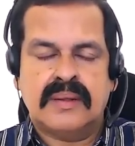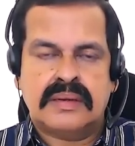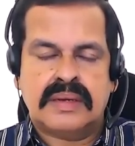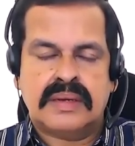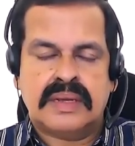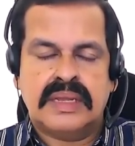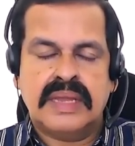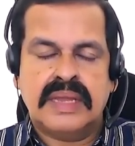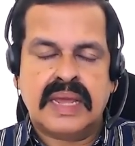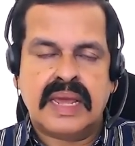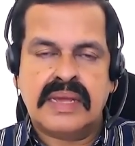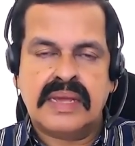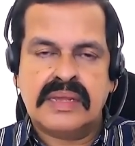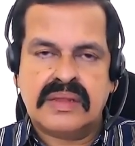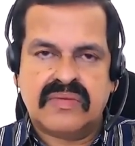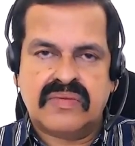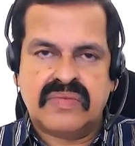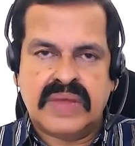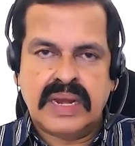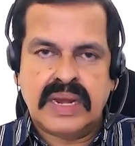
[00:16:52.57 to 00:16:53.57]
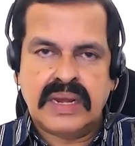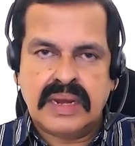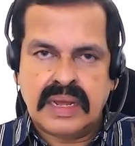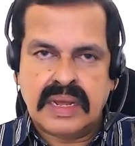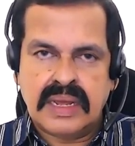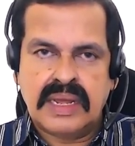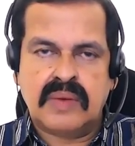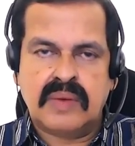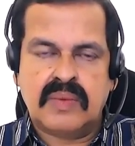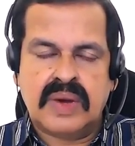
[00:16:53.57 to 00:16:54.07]
in the case of
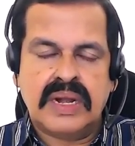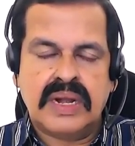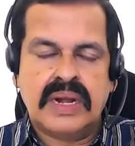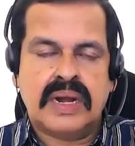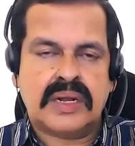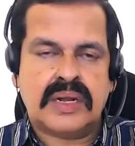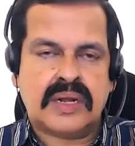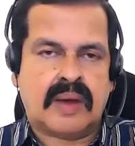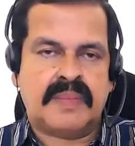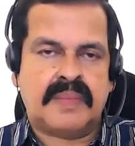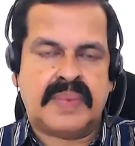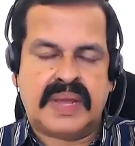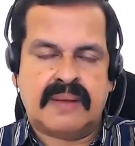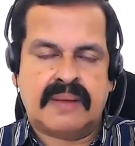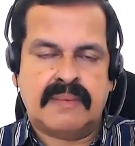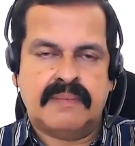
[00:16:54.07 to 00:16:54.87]
that given topic.